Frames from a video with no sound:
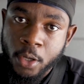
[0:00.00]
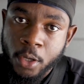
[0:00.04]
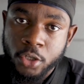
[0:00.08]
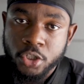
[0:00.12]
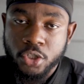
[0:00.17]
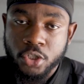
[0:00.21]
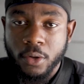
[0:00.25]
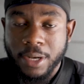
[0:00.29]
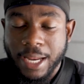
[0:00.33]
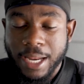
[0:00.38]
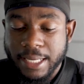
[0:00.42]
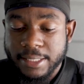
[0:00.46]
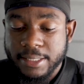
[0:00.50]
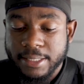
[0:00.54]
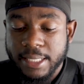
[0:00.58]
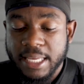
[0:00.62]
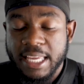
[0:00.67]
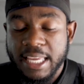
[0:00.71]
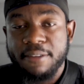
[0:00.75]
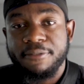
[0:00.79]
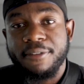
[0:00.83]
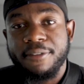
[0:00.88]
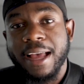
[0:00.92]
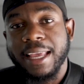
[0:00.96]
So let's say
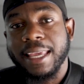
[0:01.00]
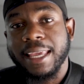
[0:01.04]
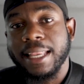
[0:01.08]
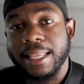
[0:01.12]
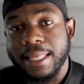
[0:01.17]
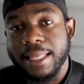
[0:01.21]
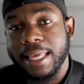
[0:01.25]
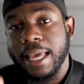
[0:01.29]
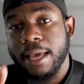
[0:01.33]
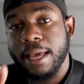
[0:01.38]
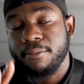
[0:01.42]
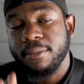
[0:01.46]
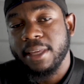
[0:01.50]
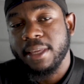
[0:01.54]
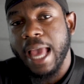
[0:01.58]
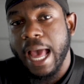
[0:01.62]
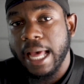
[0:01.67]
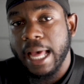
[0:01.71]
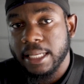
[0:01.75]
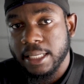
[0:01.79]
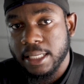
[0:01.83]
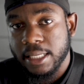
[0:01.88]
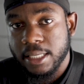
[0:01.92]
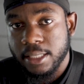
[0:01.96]
if I can get me
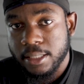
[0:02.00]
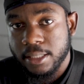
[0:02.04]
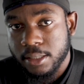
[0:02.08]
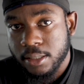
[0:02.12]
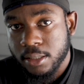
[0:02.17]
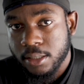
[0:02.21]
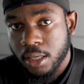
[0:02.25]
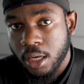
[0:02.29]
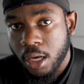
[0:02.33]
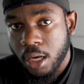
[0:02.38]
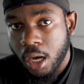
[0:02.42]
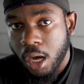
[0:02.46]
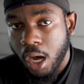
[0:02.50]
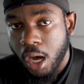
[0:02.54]
at least